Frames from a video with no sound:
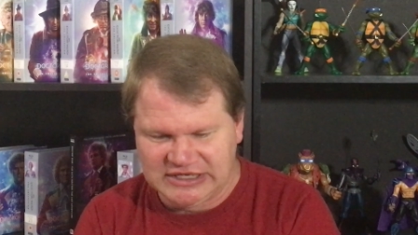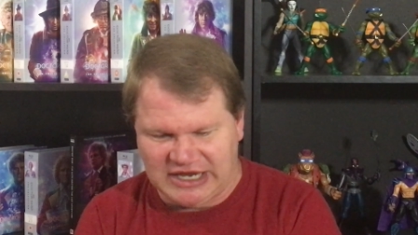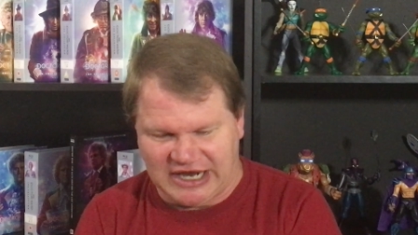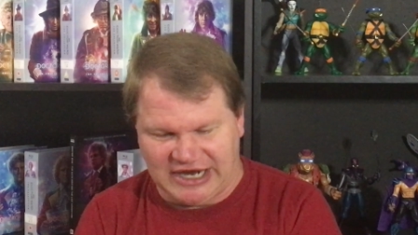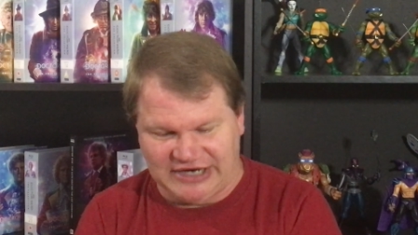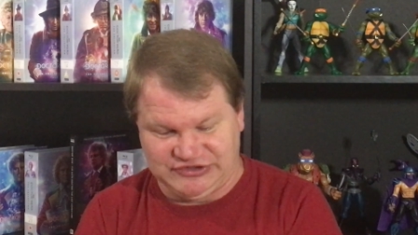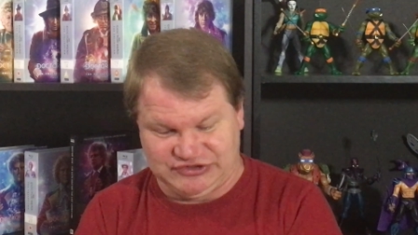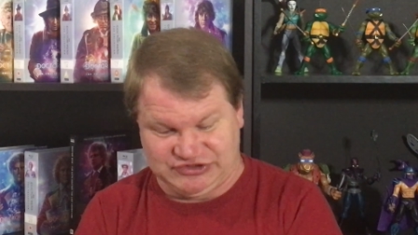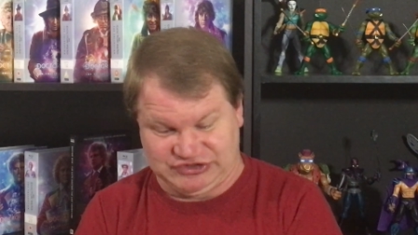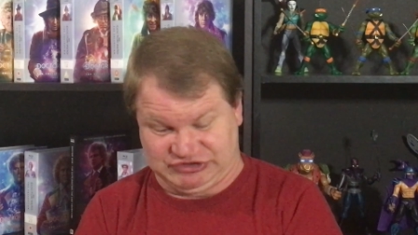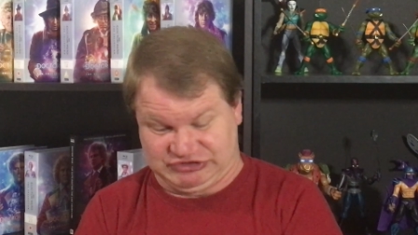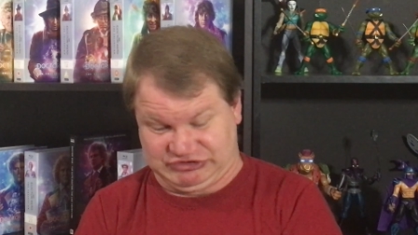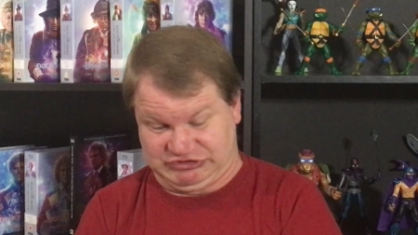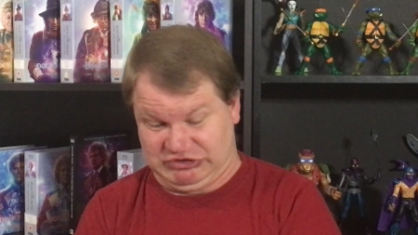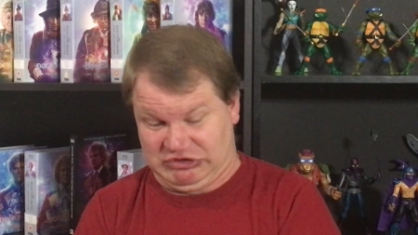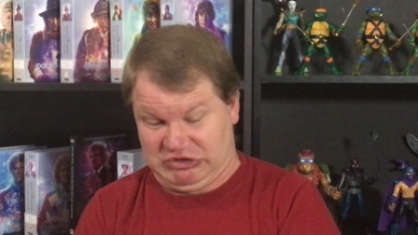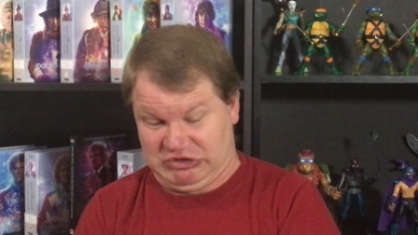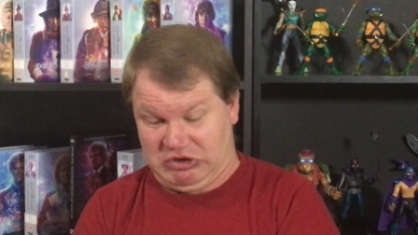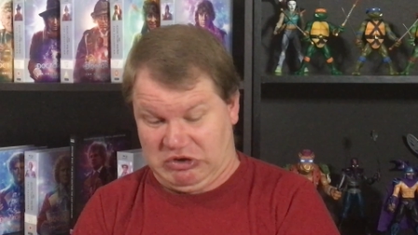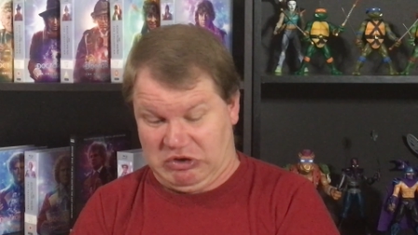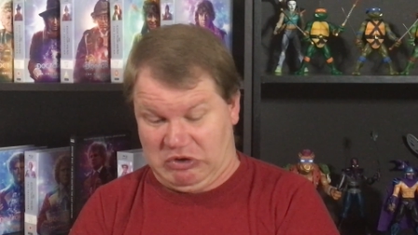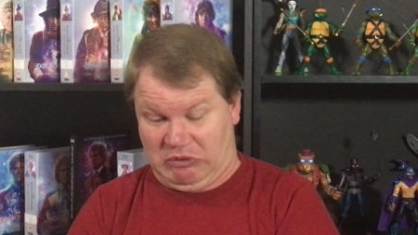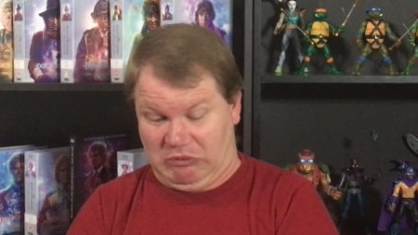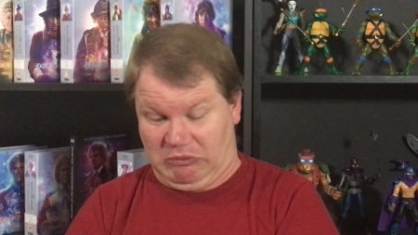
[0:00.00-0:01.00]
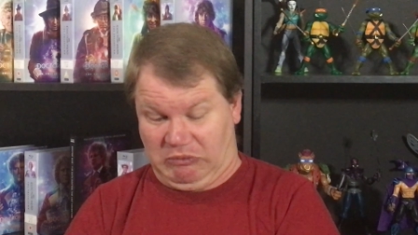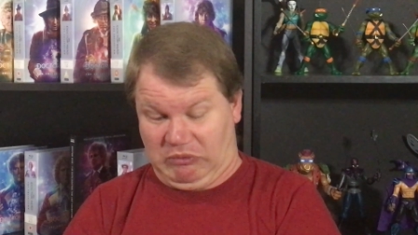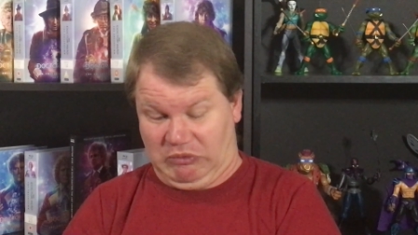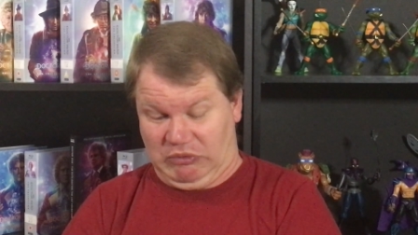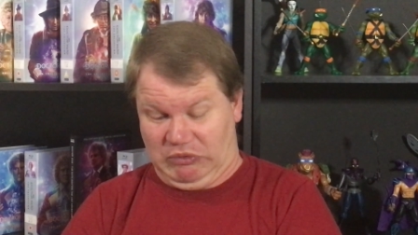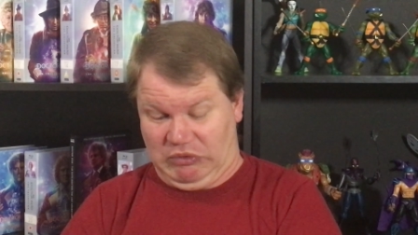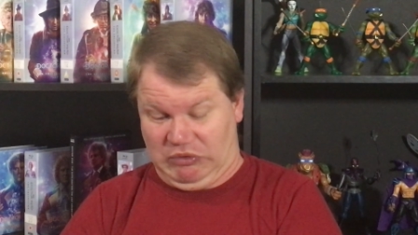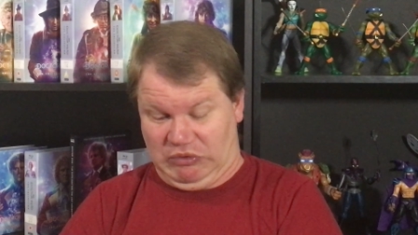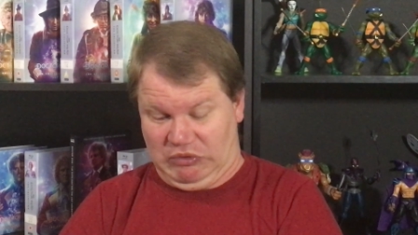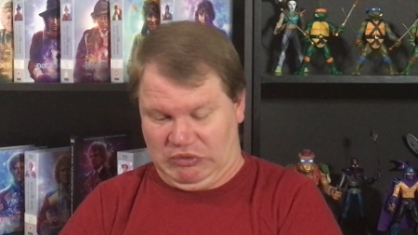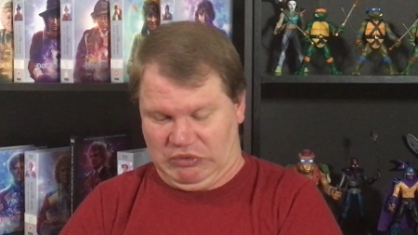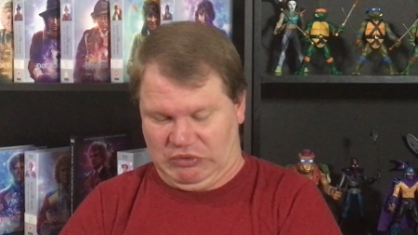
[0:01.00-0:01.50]
I just,
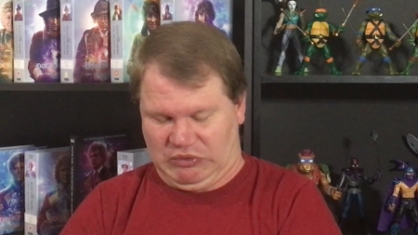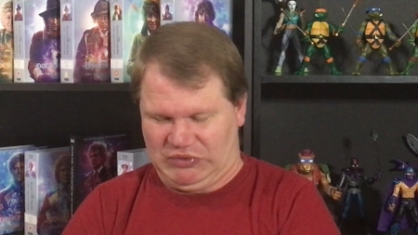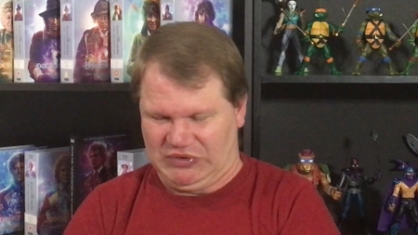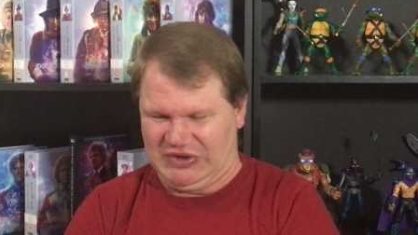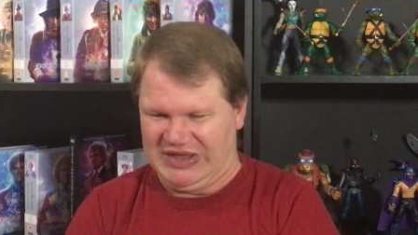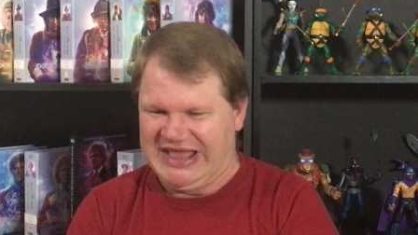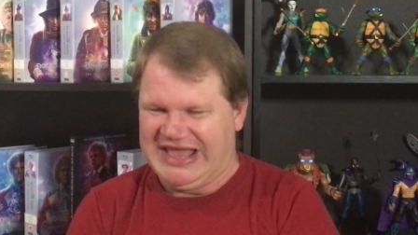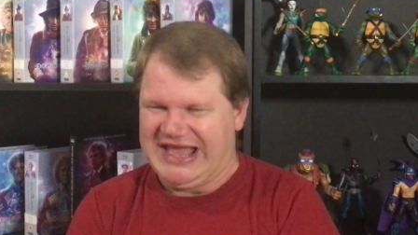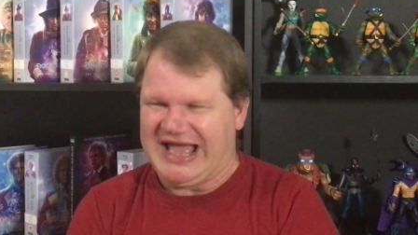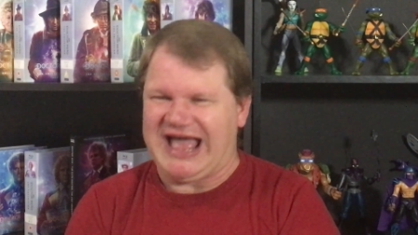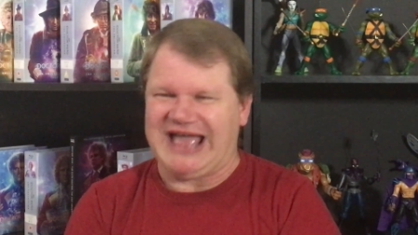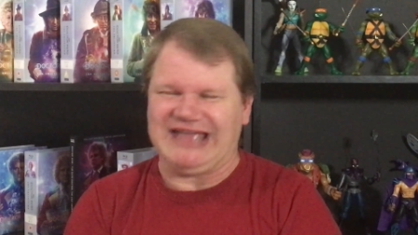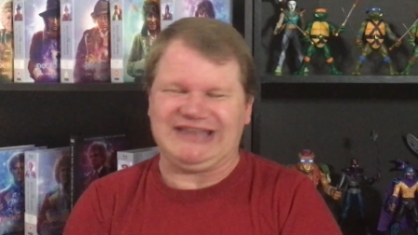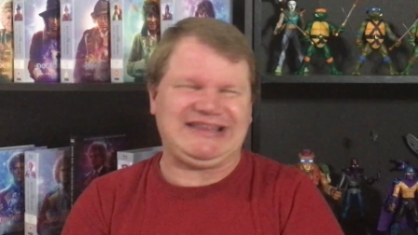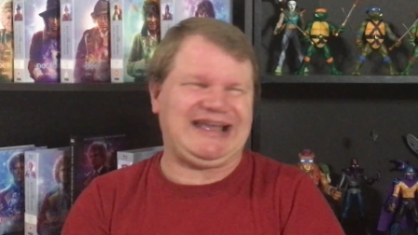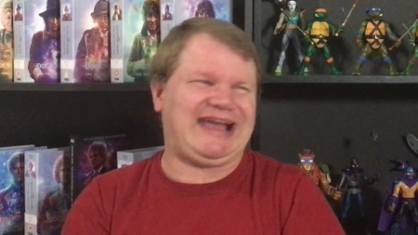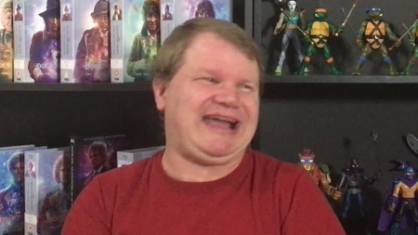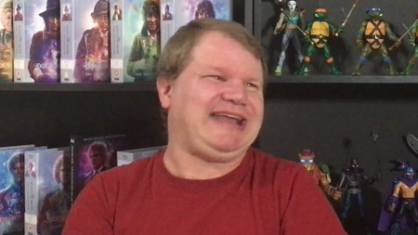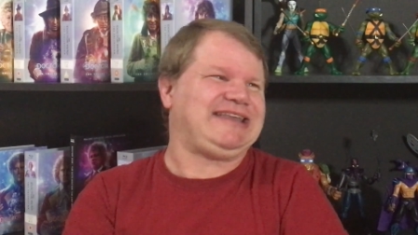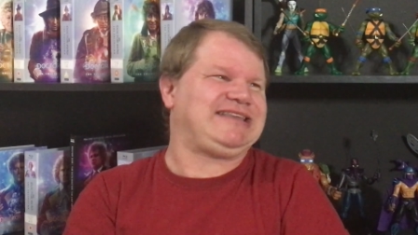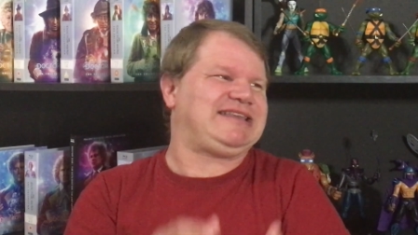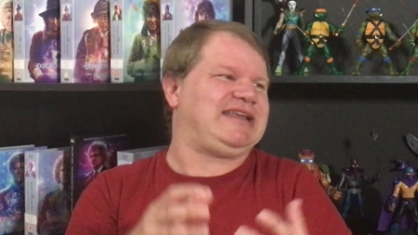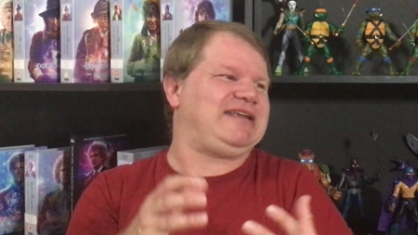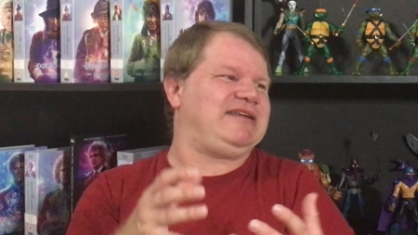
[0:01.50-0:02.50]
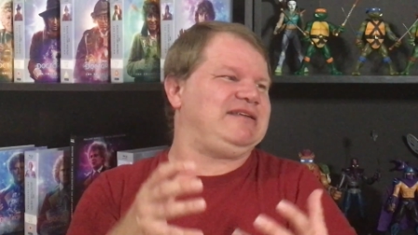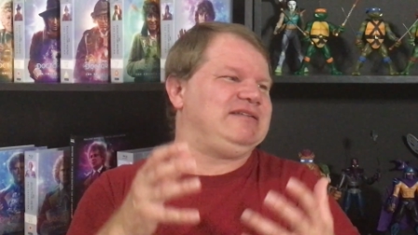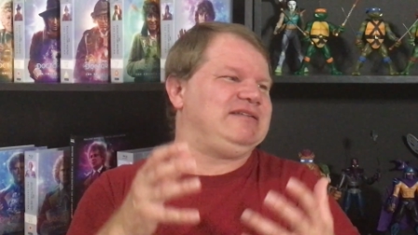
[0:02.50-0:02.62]
woo! I, I,